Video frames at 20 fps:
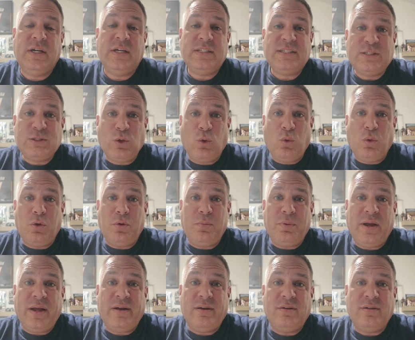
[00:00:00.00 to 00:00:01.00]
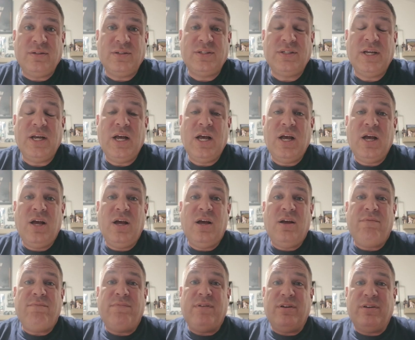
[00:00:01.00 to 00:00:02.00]
Solar panels,
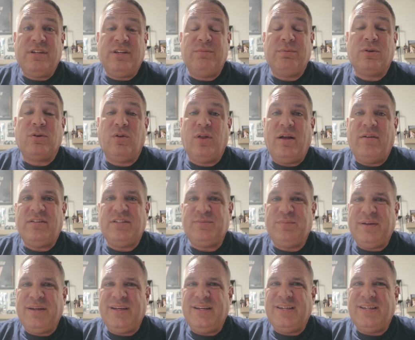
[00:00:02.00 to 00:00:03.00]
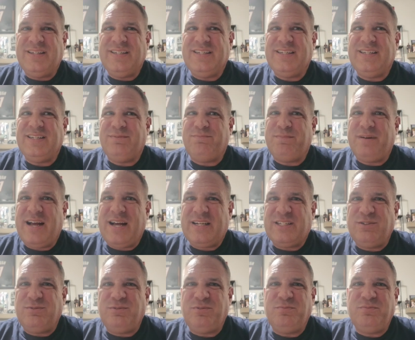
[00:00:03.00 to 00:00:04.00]
their typical lifespan
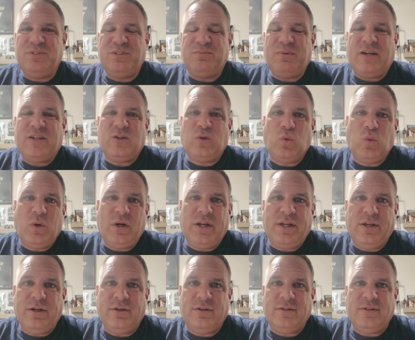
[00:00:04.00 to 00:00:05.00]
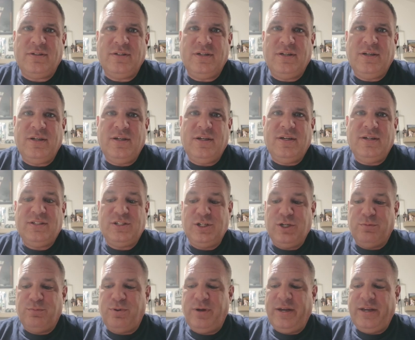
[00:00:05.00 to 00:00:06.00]
maximum is about 20 years. So
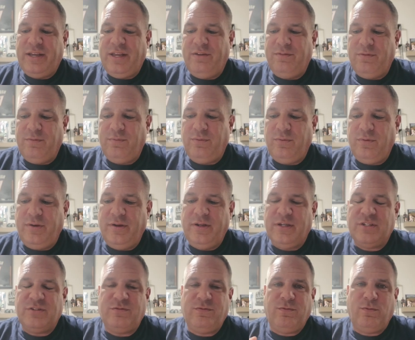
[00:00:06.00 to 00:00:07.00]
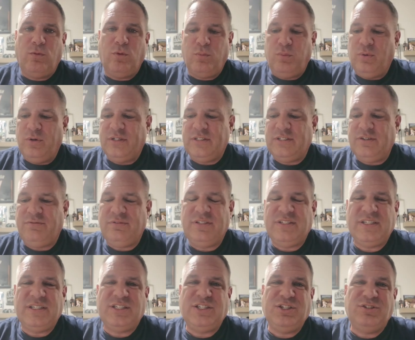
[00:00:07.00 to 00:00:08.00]
your break even point is
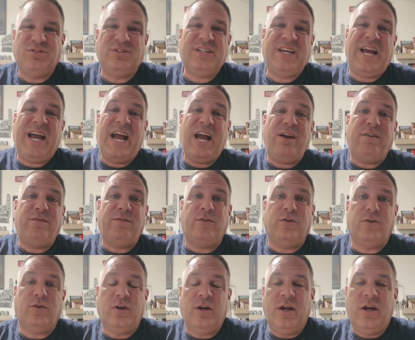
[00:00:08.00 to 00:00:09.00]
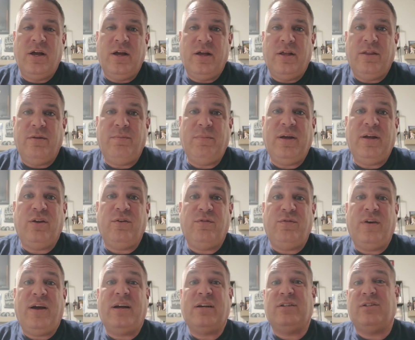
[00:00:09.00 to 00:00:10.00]
4.76 years after the
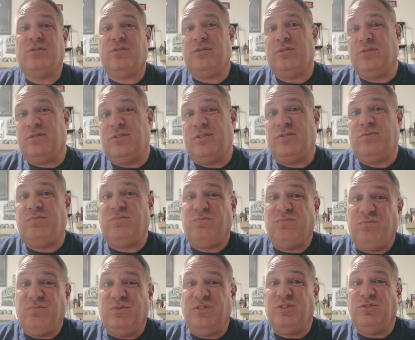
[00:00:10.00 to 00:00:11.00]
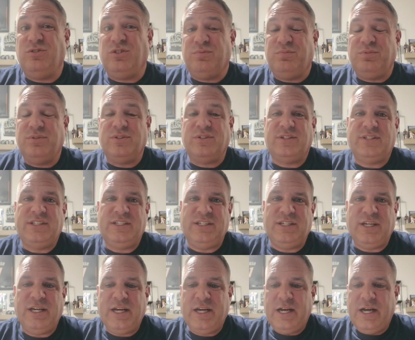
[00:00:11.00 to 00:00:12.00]
manufacturer's
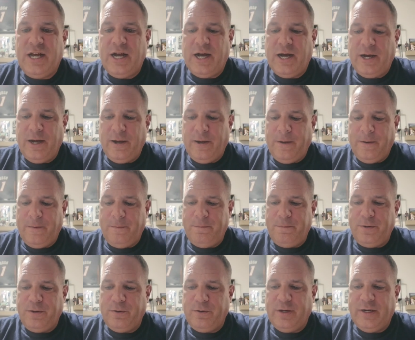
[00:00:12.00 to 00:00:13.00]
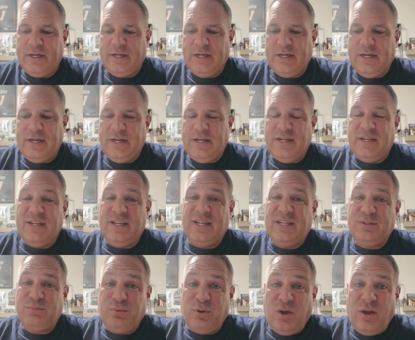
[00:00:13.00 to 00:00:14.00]
usability period.
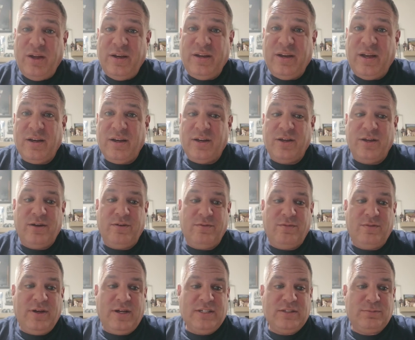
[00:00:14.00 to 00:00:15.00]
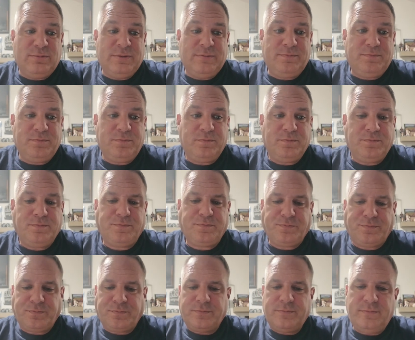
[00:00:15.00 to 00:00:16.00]
That's probably a good investment.
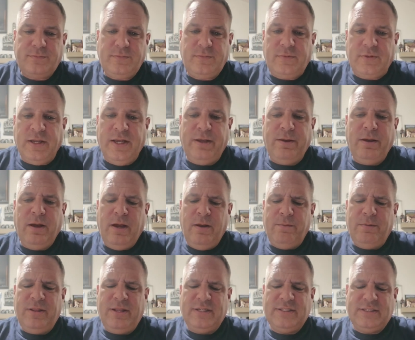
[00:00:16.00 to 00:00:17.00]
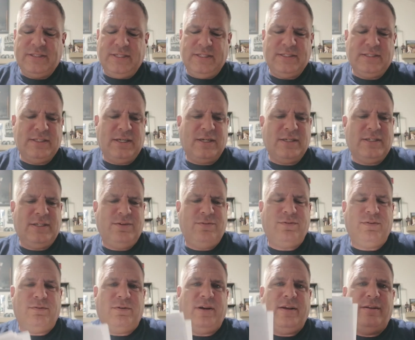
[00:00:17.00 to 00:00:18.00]
Okay? But let's talk
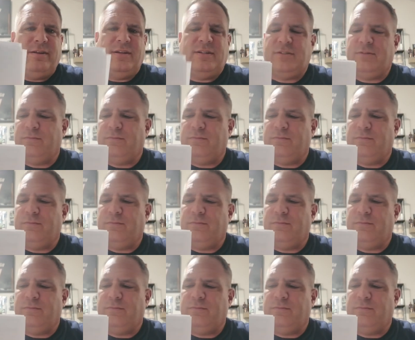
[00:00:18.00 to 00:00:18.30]
different, right?